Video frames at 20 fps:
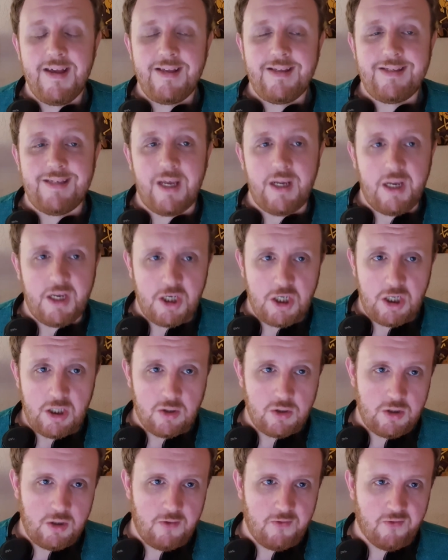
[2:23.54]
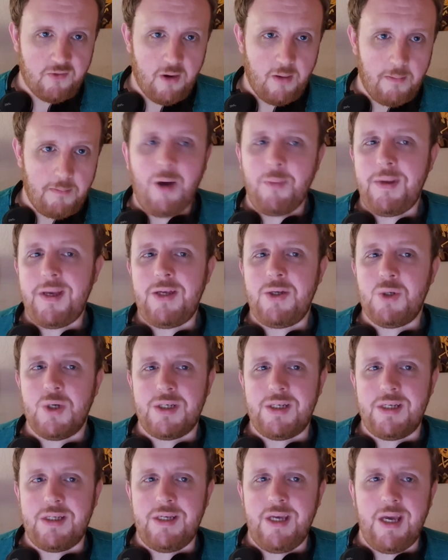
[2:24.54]
than it shields you from? Be
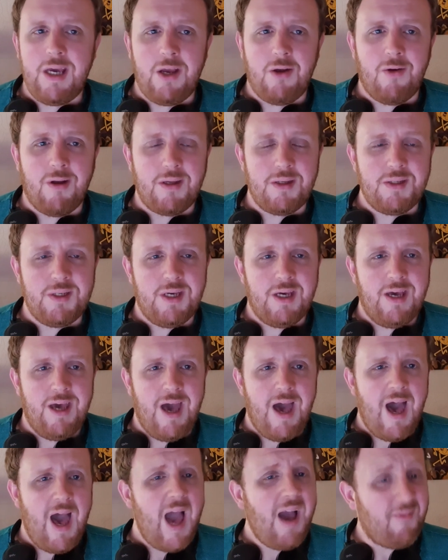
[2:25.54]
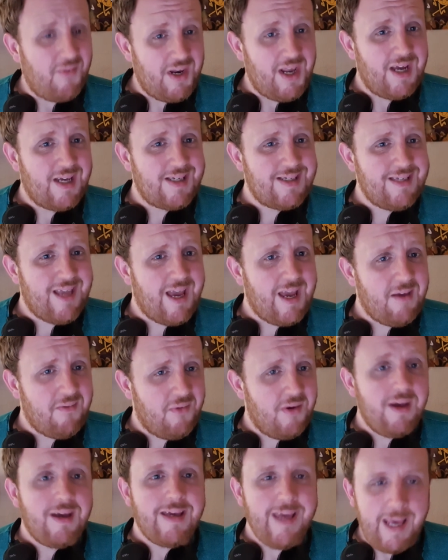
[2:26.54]
interested to hear your answer. Have a nice Dave,
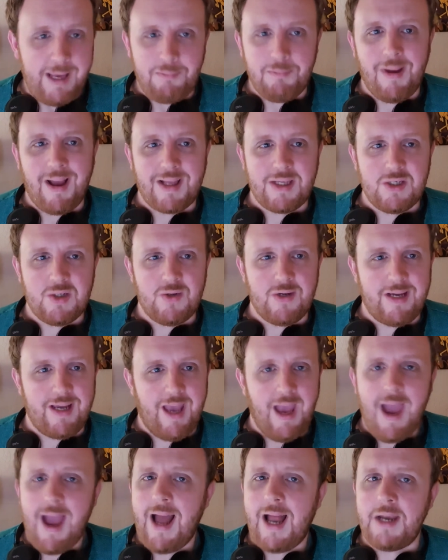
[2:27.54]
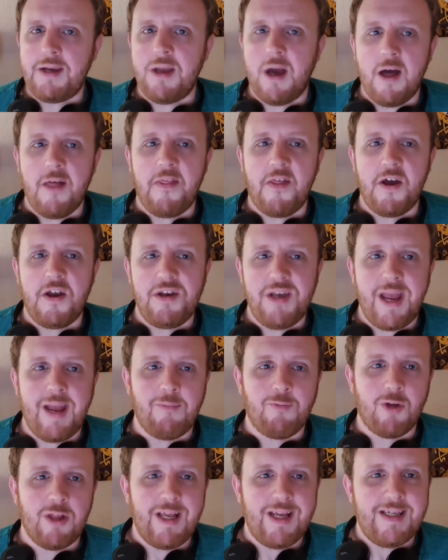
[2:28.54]
keep mattering, and other name
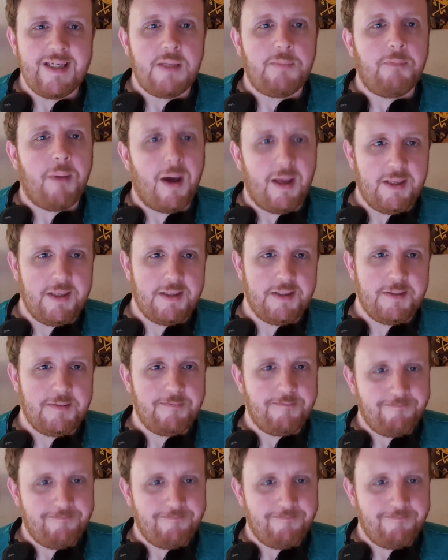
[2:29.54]
related puns.